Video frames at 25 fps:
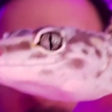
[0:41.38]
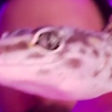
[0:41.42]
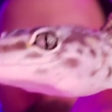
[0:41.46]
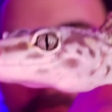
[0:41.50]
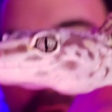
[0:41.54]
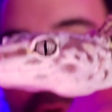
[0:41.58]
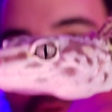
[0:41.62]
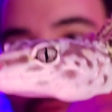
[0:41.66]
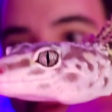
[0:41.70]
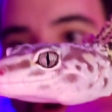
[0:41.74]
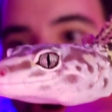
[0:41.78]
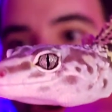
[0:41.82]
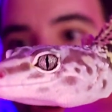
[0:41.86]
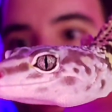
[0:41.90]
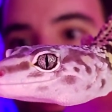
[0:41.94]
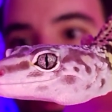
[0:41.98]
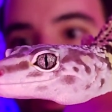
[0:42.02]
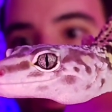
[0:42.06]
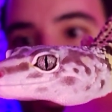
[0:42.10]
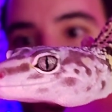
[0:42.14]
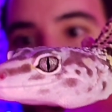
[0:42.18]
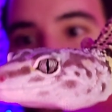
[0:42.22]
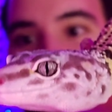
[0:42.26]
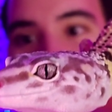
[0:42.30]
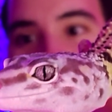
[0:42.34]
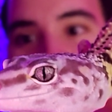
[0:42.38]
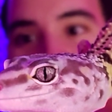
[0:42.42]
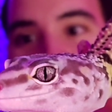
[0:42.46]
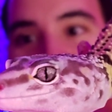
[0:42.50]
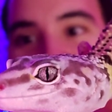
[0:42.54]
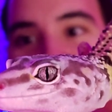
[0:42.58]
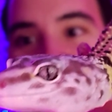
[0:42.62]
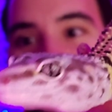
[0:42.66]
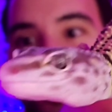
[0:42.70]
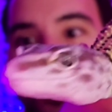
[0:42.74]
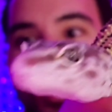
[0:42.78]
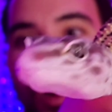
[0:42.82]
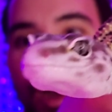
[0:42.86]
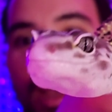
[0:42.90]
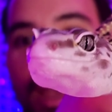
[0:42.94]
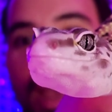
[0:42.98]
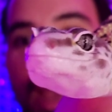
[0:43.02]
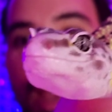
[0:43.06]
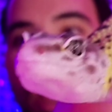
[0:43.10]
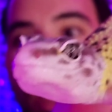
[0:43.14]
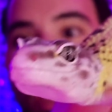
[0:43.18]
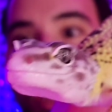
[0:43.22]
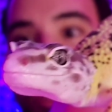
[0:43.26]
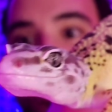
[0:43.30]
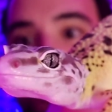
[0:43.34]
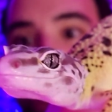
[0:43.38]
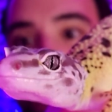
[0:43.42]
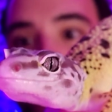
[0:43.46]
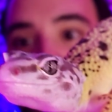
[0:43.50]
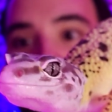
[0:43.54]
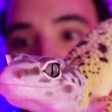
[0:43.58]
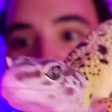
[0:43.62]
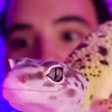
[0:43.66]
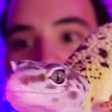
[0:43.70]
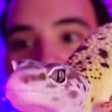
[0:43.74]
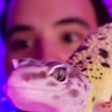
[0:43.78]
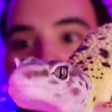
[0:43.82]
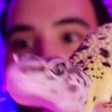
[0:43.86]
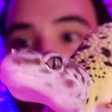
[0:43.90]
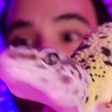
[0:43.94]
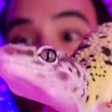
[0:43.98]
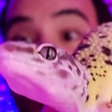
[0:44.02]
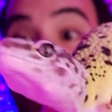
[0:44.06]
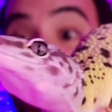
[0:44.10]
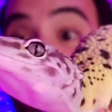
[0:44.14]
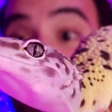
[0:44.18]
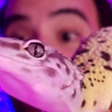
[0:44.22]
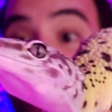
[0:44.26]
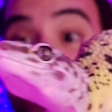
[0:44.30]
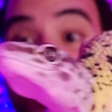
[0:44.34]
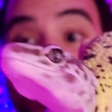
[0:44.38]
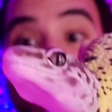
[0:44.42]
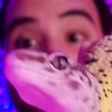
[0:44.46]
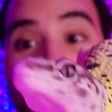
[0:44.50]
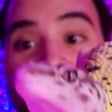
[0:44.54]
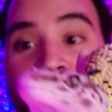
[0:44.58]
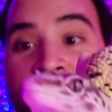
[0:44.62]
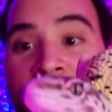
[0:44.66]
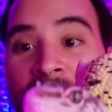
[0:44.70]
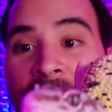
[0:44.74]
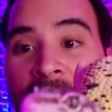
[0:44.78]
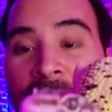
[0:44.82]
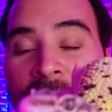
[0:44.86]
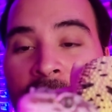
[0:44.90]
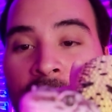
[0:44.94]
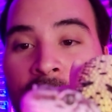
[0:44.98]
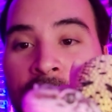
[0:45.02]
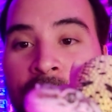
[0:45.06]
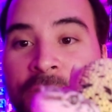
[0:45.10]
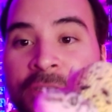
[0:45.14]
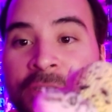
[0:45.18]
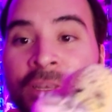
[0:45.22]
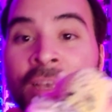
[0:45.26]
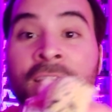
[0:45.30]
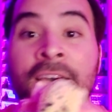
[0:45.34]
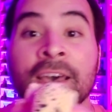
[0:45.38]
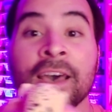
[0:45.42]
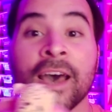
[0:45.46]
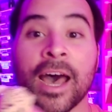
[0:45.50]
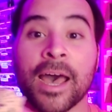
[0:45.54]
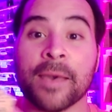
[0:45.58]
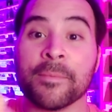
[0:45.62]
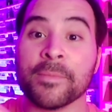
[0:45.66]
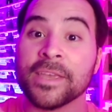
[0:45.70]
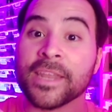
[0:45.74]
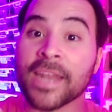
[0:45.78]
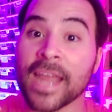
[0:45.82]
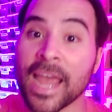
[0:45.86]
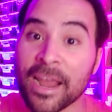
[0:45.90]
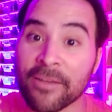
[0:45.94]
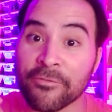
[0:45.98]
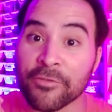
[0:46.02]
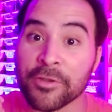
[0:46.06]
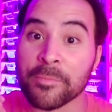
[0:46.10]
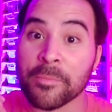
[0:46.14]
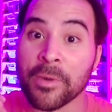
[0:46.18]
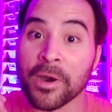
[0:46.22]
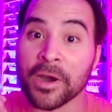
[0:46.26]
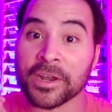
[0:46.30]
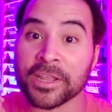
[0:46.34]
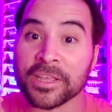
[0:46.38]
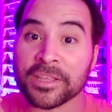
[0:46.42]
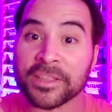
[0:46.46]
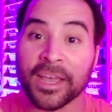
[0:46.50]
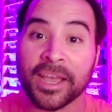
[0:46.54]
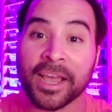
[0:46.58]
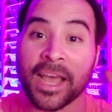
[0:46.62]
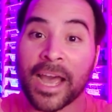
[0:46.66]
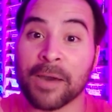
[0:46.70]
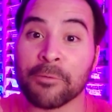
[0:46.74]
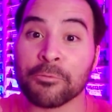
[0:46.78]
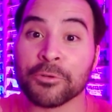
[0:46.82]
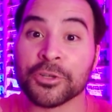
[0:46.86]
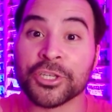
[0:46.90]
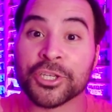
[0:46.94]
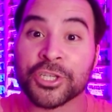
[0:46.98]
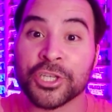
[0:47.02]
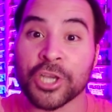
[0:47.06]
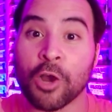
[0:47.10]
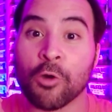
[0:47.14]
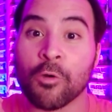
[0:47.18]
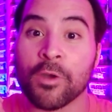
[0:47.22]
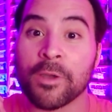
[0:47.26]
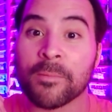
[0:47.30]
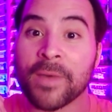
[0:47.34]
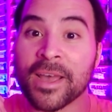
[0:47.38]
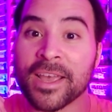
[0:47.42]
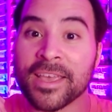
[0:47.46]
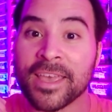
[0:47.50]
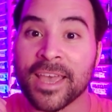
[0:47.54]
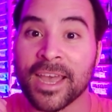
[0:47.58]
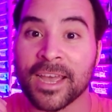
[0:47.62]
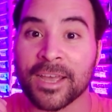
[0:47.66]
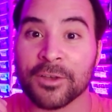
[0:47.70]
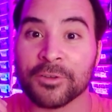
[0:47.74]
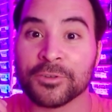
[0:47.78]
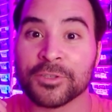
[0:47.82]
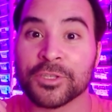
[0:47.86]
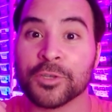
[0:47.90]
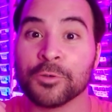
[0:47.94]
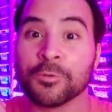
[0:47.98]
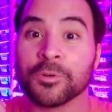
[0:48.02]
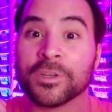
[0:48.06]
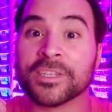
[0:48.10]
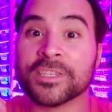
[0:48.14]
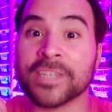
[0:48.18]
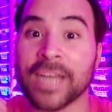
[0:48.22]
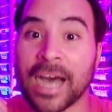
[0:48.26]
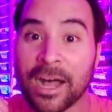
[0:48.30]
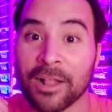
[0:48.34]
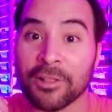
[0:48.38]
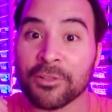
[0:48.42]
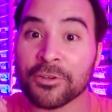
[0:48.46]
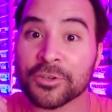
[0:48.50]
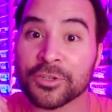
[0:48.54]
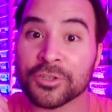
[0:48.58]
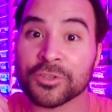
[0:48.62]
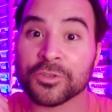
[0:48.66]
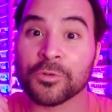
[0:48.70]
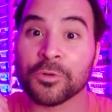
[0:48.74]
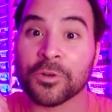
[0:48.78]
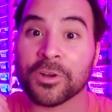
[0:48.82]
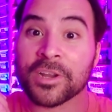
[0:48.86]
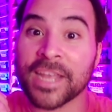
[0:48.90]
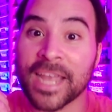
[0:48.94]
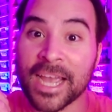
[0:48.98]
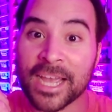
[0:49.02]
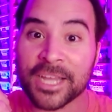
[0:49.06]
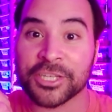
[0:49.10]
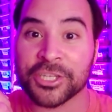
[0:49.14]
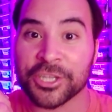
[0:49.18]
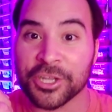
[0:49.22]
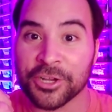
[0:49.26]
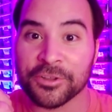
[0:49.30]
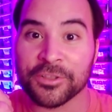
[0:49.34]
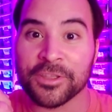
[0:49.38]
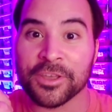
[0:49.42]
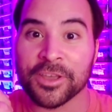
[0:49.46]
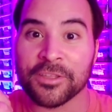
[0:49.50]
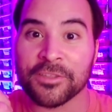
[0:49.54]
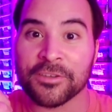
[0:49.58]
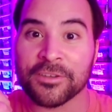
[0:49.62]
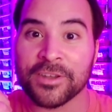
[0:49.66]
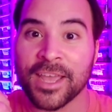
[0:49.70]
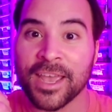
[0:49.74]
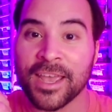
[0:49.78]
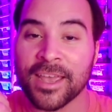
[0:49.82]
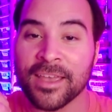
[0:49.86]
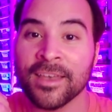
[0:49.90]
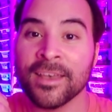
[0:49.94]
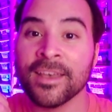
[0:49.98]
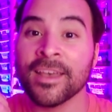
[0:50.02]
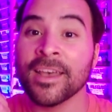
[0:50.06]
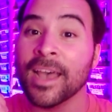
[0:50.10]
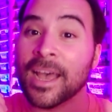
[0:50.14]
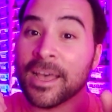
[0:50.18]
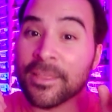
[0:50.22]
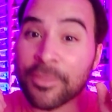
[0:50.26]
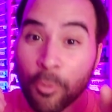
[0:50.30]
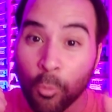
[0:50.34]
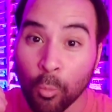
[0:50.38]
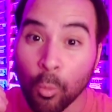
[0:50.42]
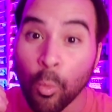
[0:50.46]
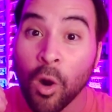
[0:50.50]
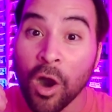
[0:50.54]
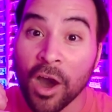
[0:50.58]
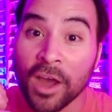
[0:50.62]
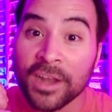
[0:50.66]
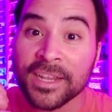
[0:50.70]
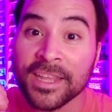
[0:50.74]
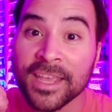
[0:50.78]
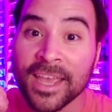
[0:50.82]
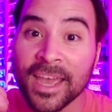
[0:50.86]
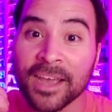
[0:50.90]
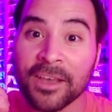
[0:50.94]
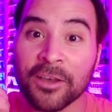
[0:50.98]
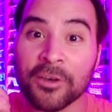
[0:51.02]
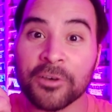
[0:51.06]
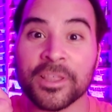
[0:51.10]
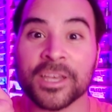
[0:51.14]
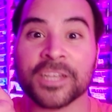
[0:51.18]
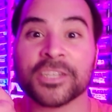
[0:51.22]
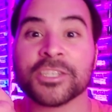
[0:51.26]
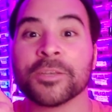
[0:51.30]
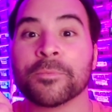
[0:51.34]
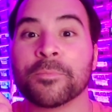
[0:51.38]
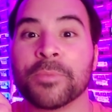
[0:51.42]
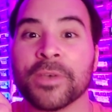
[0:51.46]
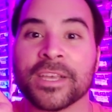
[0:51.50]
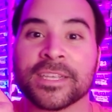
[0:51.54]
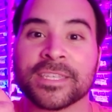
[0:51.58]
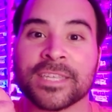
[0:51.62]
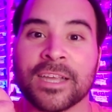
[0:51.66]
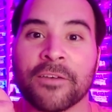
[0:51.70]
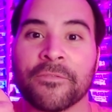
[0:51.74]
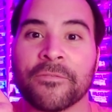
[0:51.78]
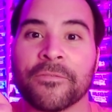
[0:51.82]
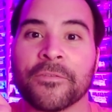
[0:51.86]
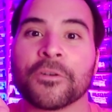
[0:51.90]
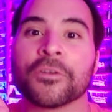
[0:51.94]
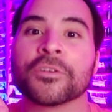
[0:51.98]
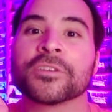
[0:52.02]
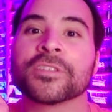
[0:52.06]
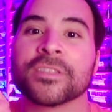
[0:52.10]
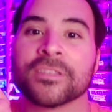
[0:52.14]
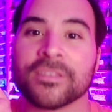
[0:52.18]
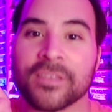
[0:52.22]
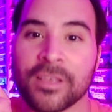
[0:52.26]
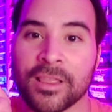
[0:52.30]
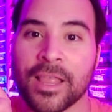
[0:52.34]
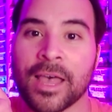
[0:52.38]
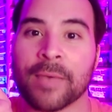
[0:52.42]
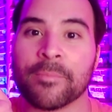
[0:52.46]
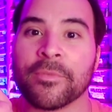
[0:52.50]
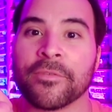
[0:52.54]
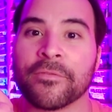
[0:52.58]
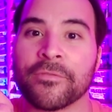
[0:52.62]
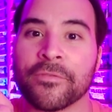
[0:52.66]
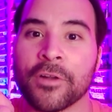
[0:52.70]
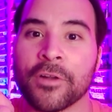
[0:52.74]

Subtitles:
number one, the reason why everybody loves these geckos. I mean, everybody. Like, I was showing my geckos to a dollar store cashier the other day, and the one gecko that she picks out first is the lemon